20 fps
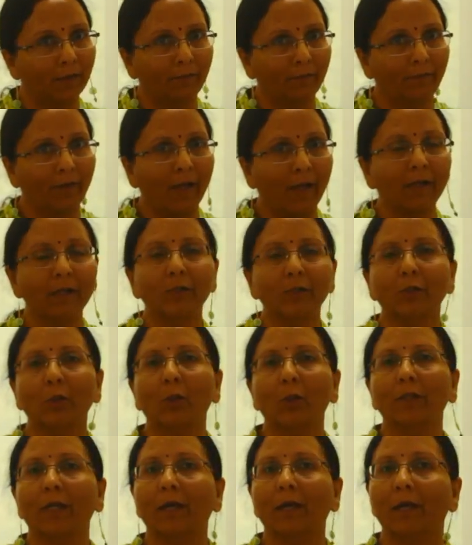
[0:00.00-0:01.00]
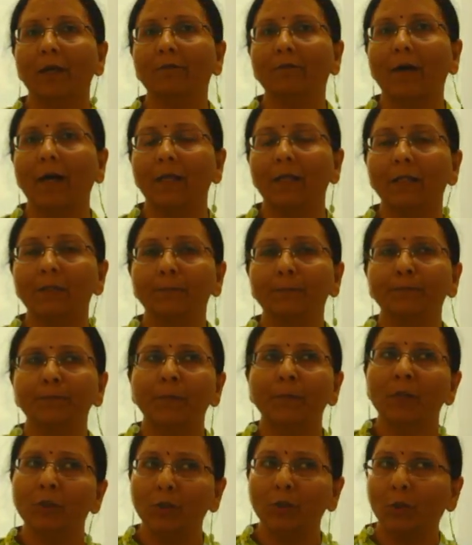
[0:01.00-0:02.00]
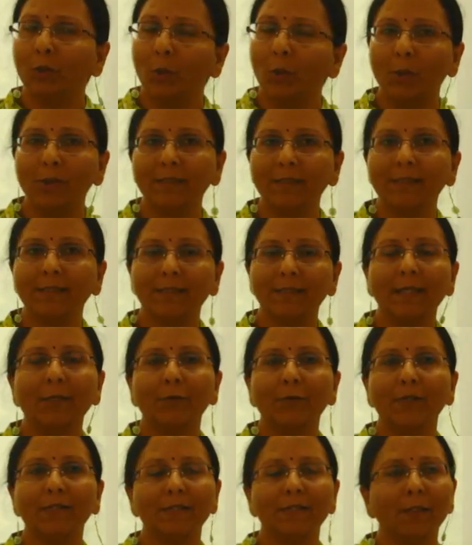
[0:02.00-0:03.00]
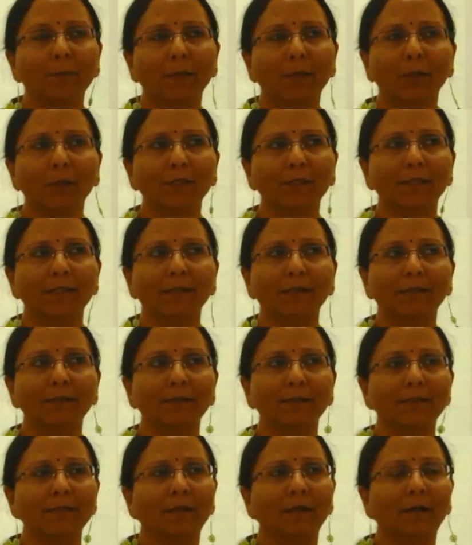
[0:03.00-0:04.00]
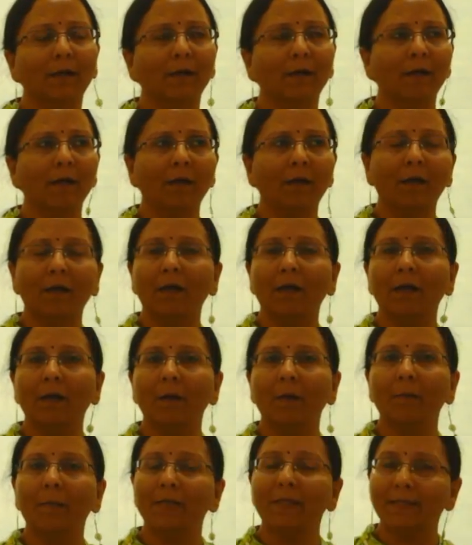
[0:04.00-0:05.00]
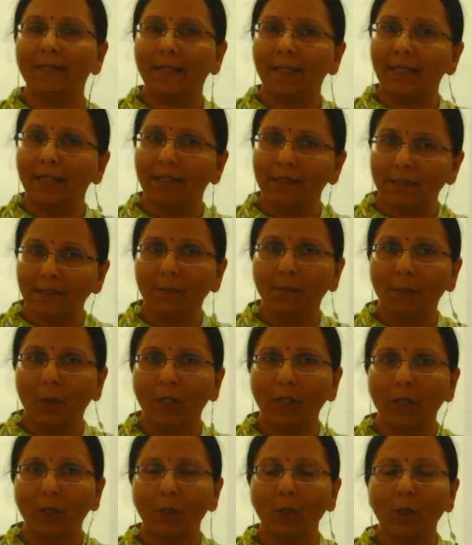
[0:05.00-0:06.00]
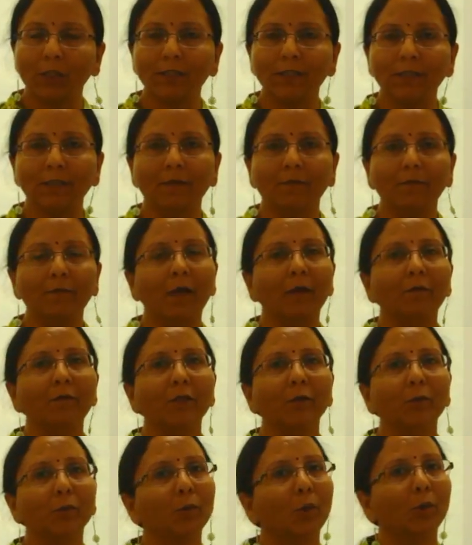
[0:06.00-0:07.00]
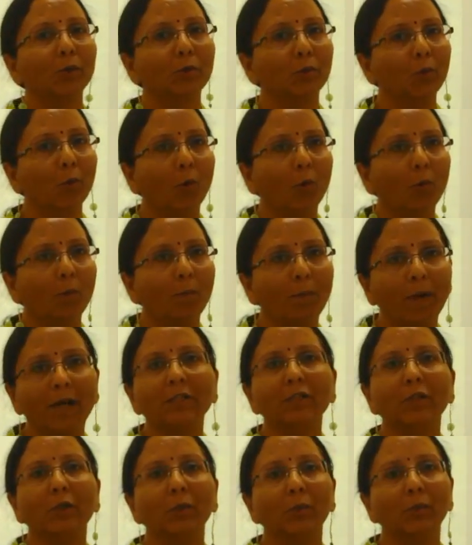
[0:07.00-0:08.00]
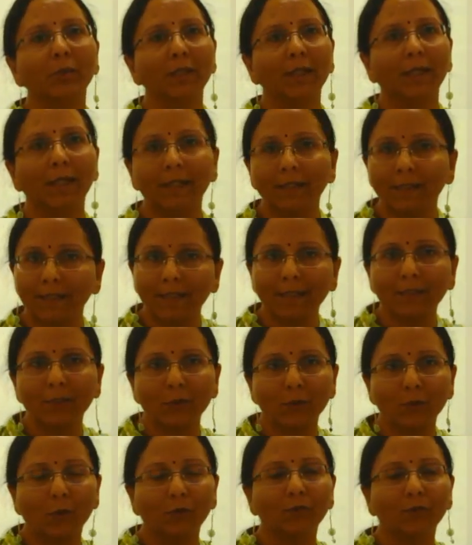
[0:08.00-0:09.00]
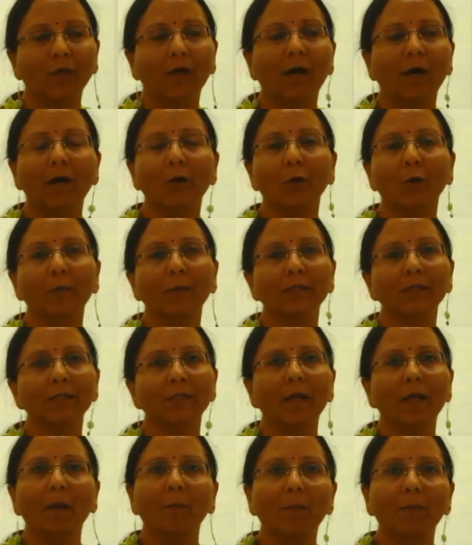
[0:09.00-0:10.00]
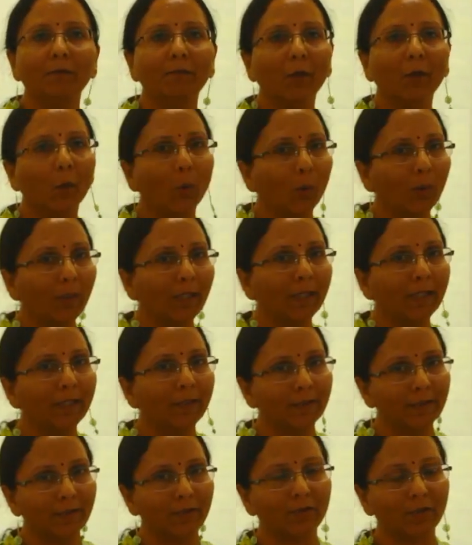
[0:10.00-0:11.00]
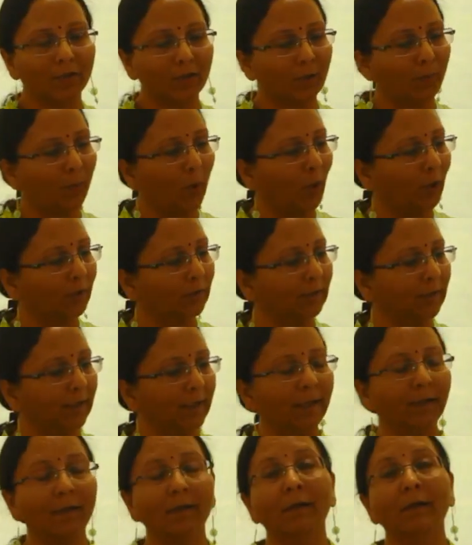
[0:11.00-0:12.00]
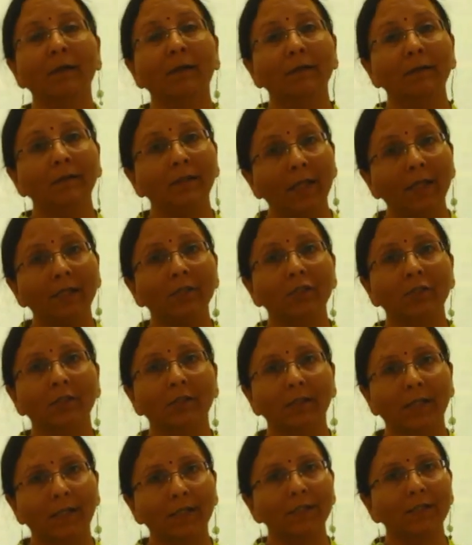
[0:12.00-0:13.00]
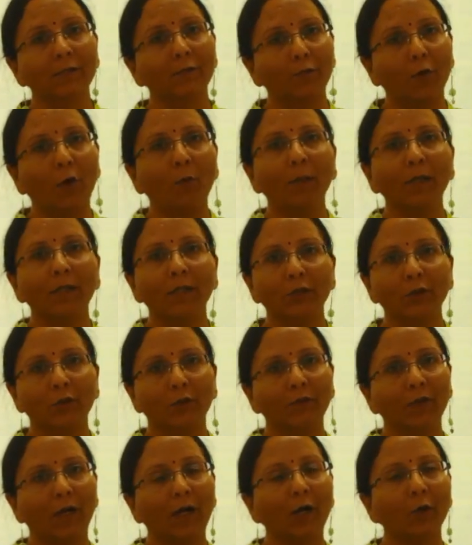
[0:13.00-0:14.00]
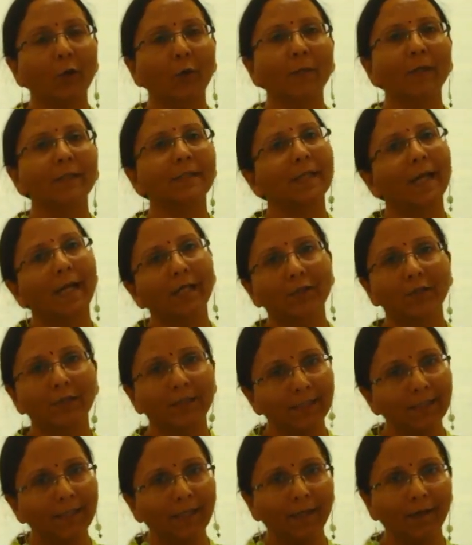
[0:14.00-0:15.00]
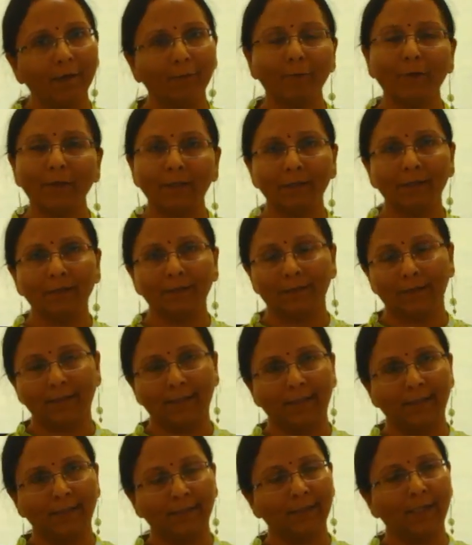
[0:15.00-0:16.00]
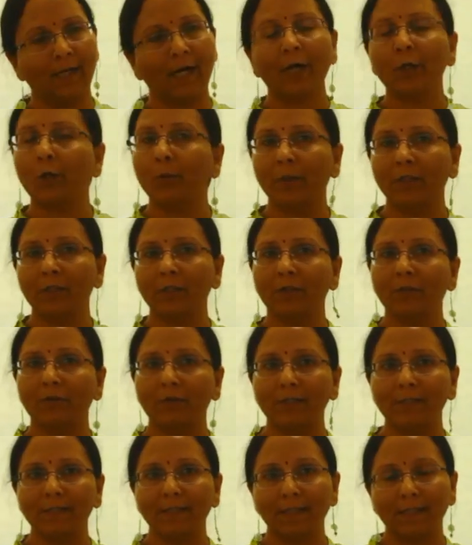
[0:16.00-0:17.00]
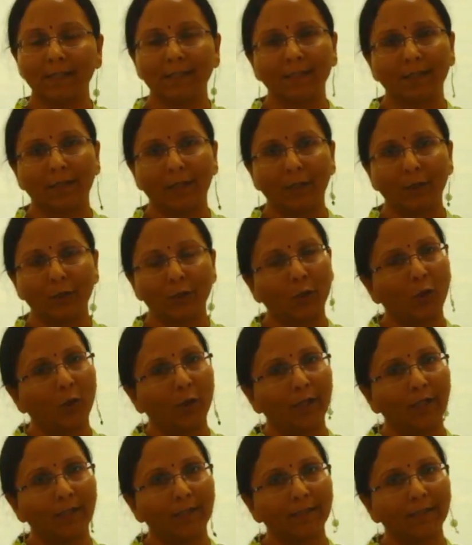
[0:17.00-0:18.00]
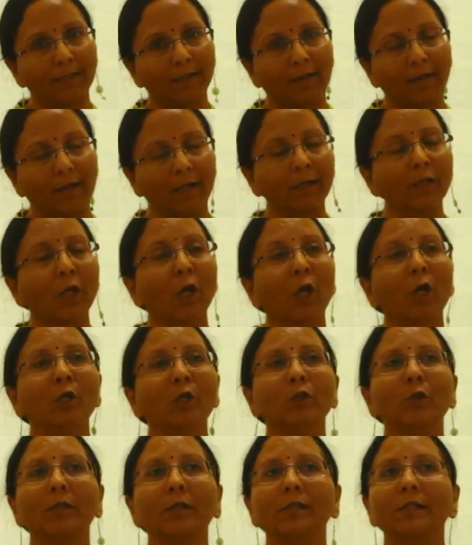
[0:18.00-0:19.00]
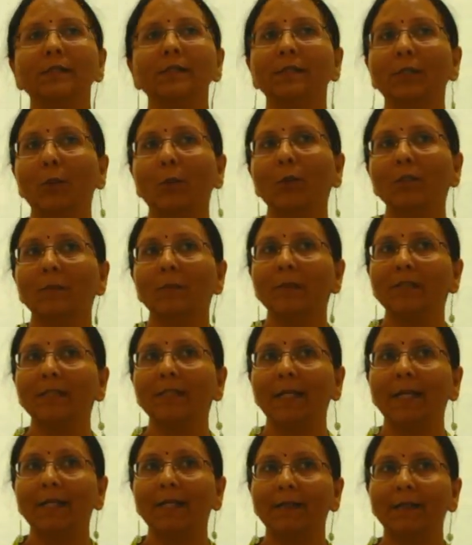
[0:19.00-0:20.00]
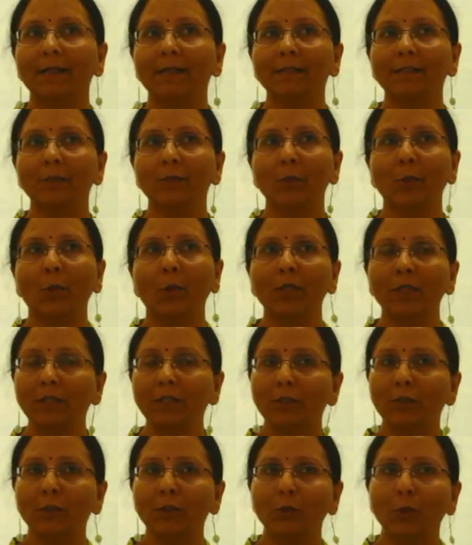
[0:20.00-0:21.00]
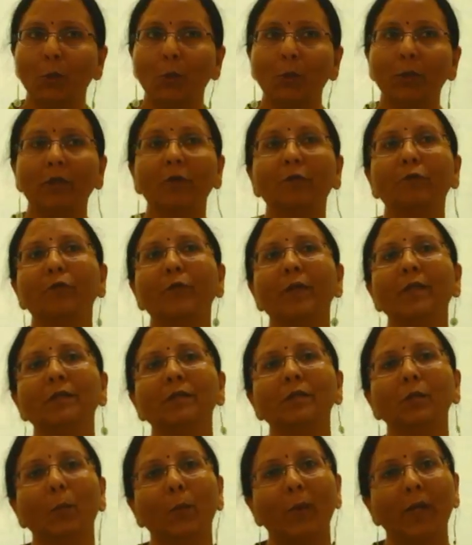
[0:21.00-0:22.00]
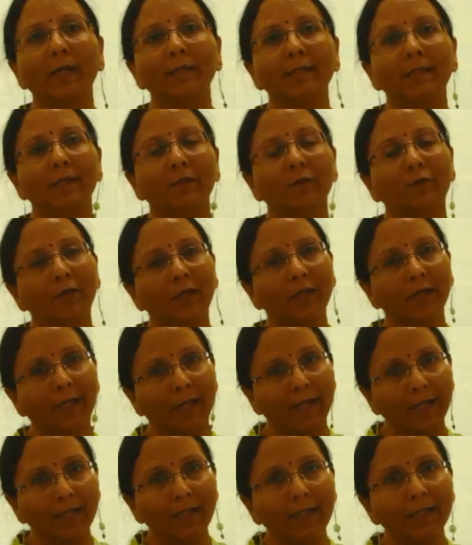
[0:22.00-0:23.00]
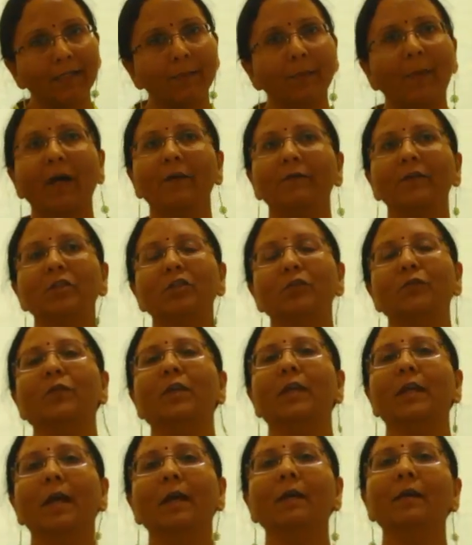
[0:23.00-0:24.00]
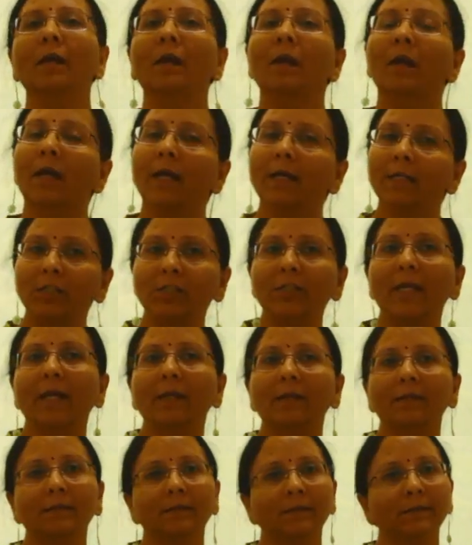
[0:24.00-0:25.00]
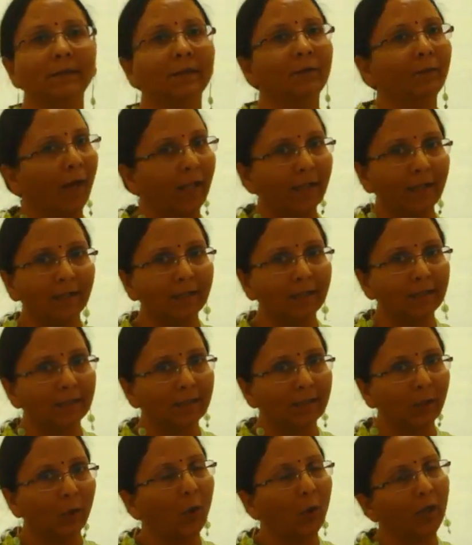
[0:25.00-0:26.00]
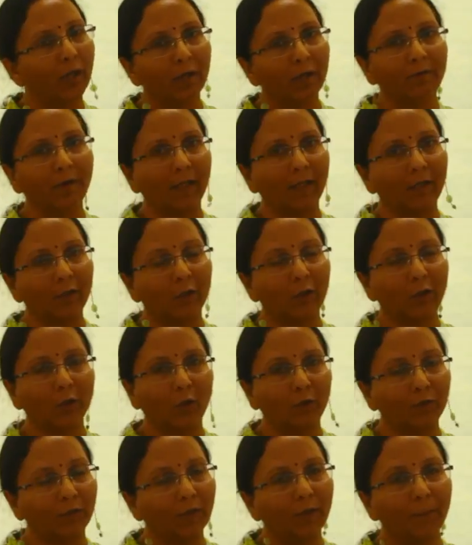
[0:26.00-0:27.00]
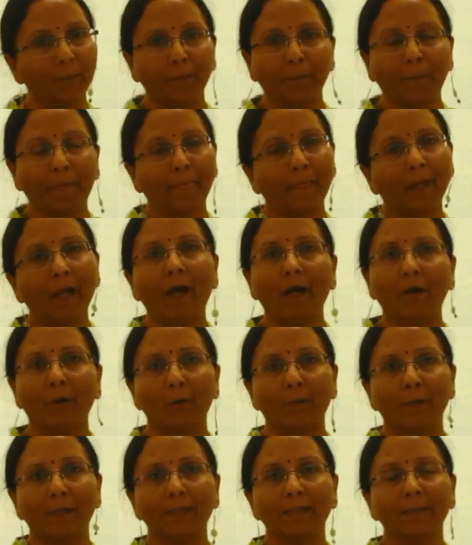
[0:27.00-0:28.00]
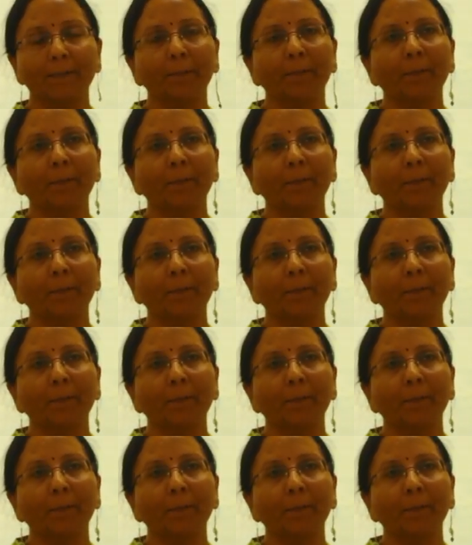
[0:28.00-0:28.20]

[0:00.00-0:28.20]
they are valid or they are invalid. So the course is interesting because it is basically a symbolic logic where we do not go much into the contents of the arguments, but we only restrict upon the nature, that is the formal nature of the arguments, and see whether the argumentative reasoning is correct or it is incorrect. So the course basically teaches you different ways and different techniques by which we can check the validity or invalidity of the arguments.